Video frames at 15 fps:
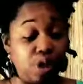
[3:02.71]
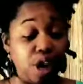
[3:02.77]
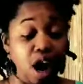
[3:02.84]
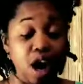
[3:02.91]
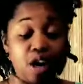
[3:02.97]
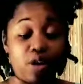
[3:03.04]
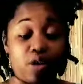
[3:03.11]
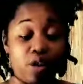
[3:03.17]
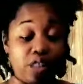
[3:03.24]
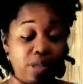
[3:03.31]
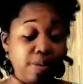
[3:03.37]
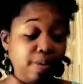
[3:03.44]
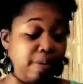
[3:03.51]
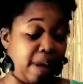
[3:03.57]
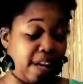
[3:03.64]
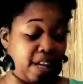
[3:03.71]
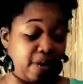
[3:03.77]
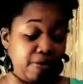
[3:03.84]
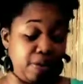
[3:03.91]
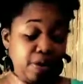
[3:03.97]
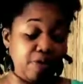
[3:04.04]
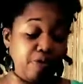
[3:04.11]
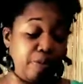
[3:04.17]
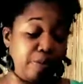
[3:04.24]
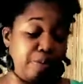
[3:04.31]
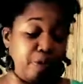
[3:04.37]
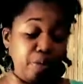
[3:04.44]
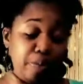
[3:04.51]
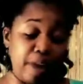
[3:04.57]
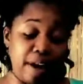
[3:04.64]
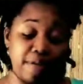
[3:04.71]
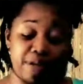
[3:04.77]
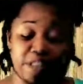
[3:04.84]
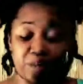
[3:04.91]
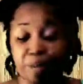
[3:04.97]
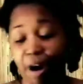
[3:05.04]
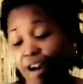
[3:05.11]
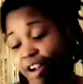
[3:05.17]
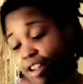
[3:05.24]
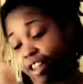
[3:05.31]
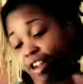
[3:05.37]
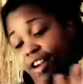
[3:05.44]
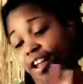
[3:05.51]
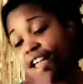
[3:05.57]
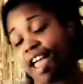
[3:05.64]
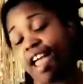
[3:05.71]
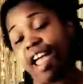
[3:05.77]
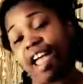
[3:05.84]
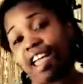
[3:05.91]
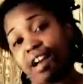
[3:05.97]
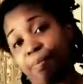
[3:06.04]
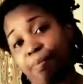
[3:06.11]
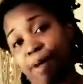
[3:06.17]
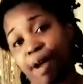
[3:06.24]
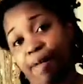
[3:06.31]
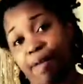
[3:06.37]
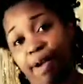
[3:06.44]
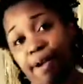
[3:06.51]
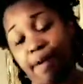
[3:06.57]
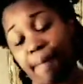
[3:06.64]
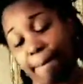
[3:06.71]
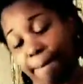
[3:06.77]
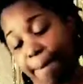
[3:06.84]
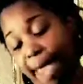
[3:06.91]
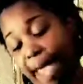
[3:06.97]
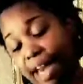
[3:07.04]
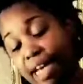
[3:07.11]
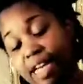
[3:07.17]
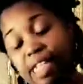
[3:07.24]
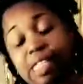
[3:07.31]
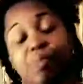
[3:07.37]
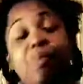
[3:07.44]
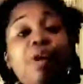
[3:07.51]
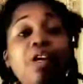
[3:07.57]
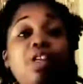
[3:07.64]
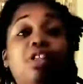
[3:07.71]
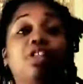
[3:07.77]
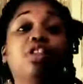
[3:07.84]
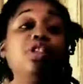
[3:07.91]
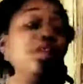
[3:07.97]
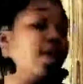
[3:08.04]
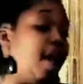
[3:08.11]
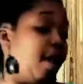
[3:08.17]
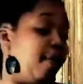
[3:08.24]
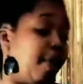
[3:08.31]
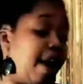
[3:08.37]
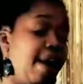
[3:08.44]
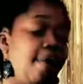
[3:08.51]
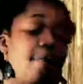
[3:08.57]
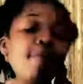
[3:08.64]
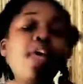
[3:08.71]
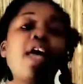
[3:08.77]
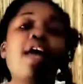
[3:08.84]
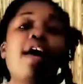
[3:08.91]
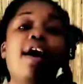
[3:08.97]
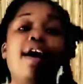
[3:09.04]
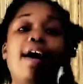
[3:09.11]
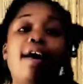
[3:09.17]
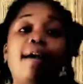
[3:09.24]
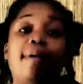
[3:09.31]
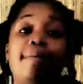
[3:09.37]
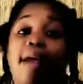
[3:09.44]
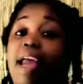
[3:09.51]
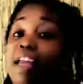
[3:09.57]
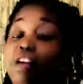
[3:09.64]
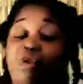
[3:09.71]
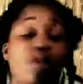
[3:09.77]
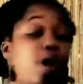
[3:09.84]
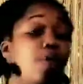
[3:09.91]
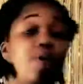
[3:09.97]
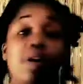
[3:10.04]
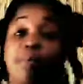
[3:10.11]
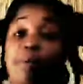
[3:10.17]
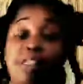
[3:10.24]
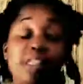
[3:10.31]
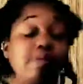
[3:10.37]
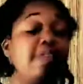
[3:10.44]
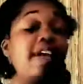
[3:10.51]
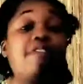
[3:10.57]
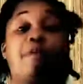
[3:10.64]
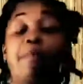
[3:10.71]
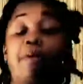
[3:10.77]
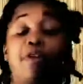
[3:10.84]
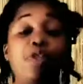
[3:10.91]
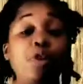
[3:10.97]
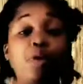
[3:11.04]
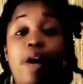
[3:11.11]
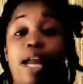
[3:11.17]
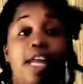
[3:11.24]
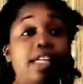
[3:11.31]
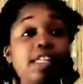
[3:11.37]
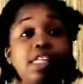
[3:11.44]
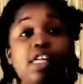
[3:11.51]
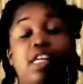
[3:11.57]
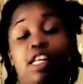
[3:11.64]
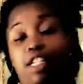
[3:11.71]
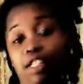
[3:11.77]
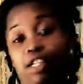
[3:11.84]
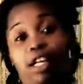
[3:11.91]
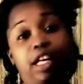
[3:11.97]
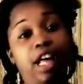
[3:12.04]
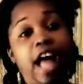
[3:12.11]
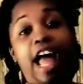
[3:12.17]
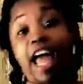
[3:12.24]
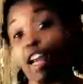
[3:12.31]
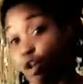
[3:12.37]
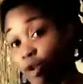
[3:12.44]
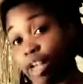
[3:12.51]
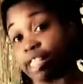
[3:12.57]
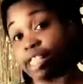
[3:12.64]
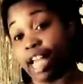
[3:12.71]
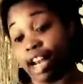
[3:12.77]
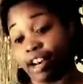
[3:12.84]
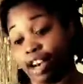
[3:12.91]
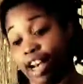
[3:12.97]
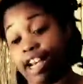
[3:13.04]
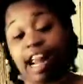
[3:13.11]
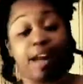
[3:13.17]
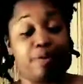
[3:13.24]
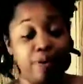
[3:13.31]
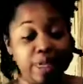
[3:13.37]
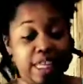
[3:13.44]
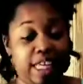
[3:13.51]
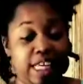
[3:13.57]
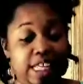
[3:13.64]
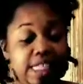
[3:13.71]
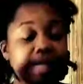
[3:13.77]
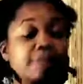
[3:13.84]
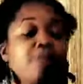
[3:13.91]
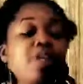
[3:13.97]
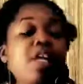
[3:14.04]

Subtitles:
we are going to be making a beautiful blueberry sparkler and a berry madness punch, all right? And you don't want to miss them. They were both great. I had a great Saturday night with these.